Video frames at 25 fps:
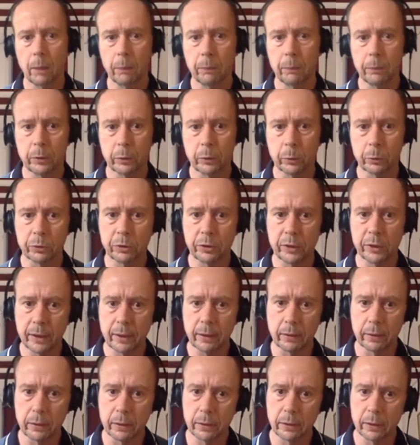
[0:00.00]
you'll see
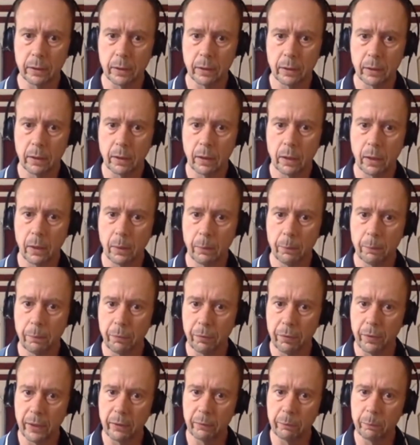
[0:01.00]
that
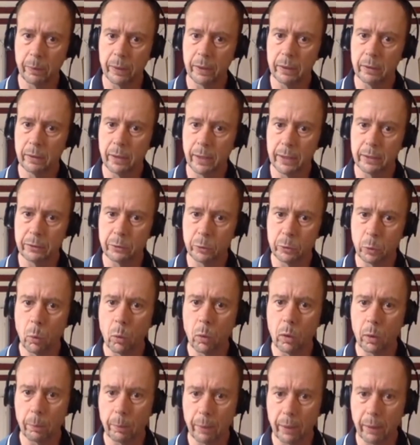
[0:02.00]
they
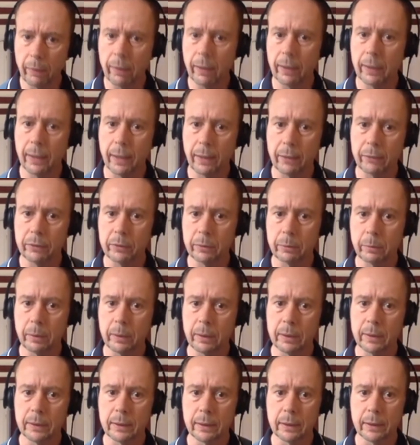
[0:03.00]
talk about
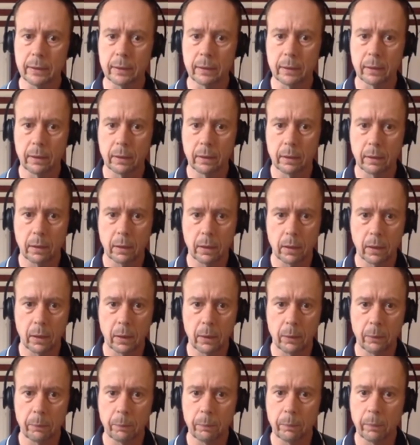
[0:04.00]
accountability.
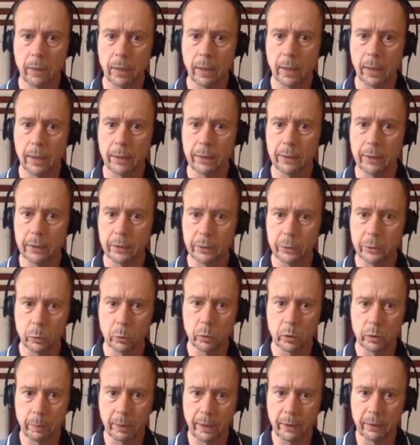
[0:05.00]
And they
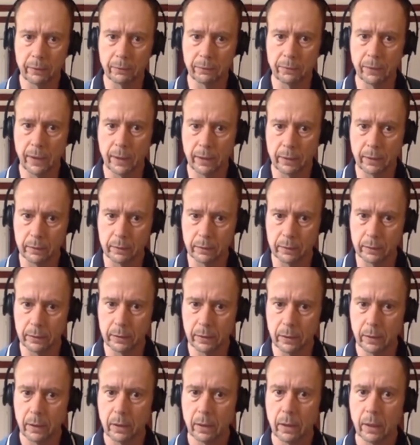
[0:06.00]
talk about the fact that
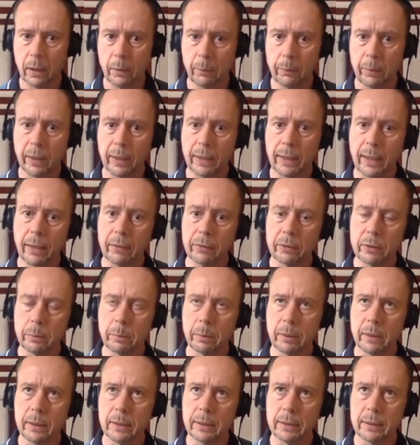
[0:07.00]

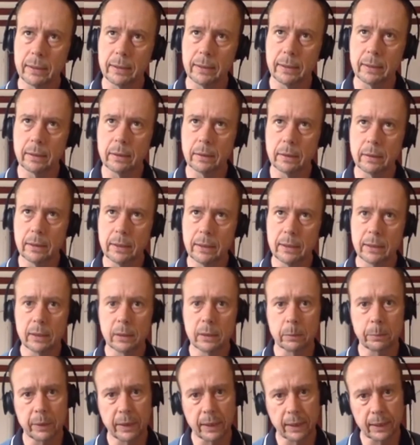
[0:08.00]
accountability needs
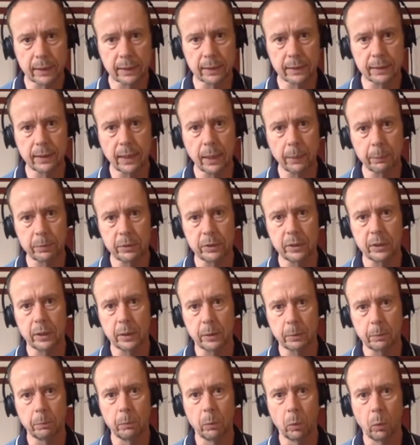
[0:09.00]
to be
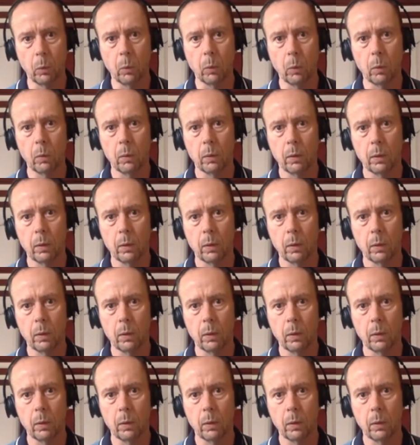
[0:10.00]
accepted more,